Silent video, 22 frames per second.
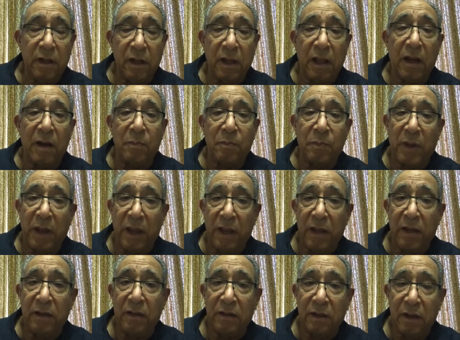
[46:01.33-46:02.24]
a lot of
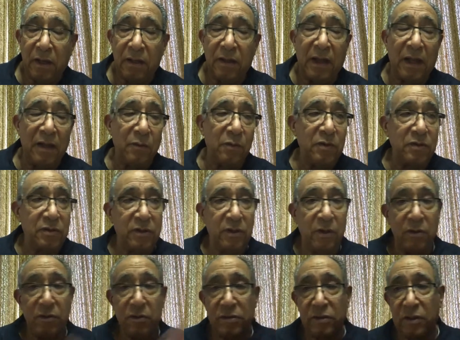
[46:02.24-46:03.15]
pain. And that was
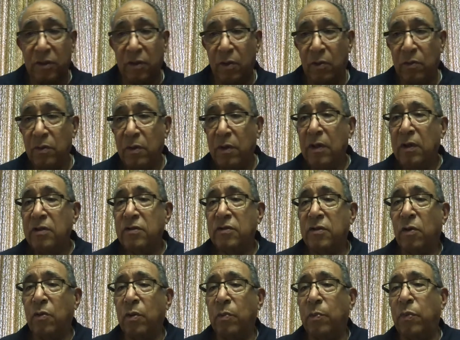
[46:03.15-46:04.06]
years ago.
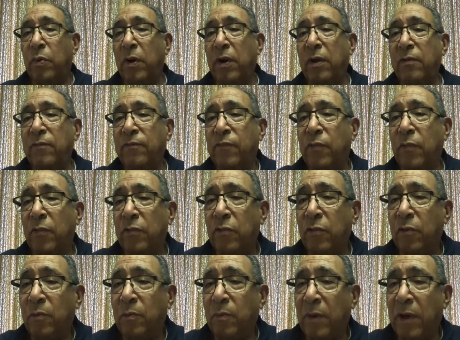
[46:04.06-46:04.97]
So we're praying for
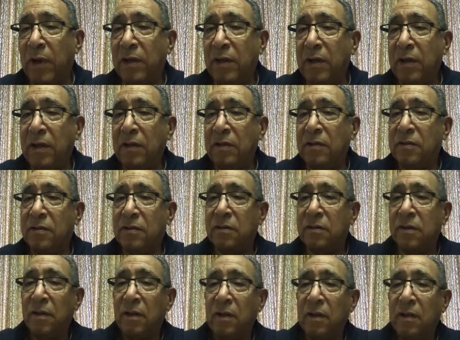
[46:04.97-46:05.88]
you, my
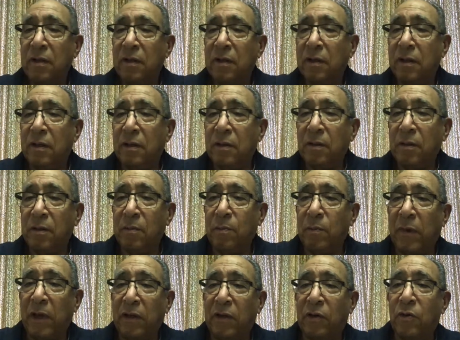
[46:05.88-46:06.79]
niece,
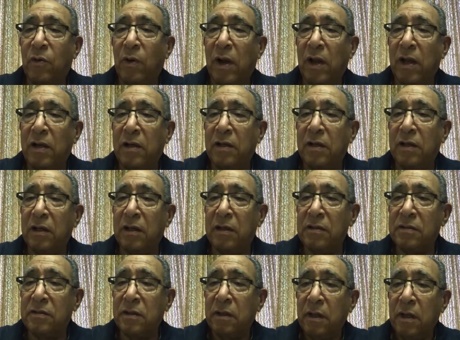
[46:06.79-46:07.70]
my
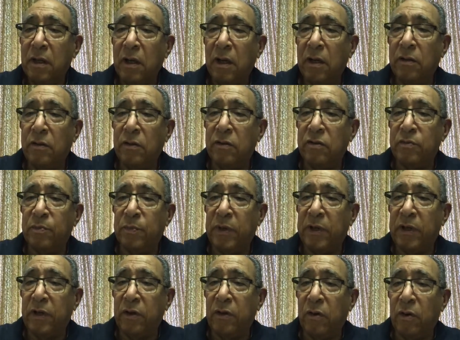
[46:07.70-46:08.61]
grandniece. And there's
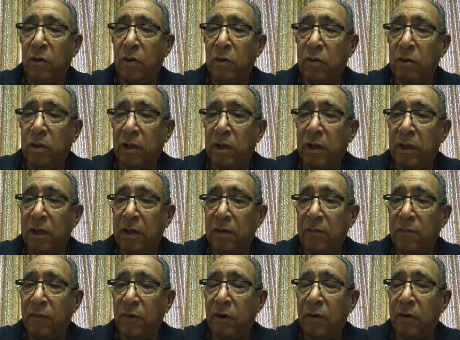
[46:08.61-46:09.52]
Peter
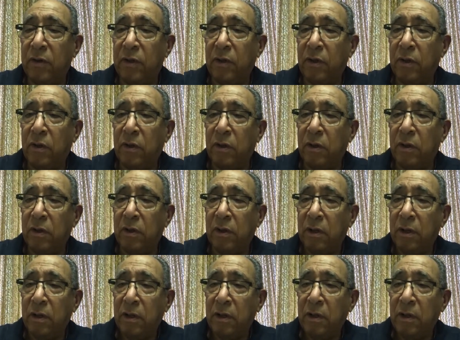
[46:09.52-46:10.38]
Olgain. Very good.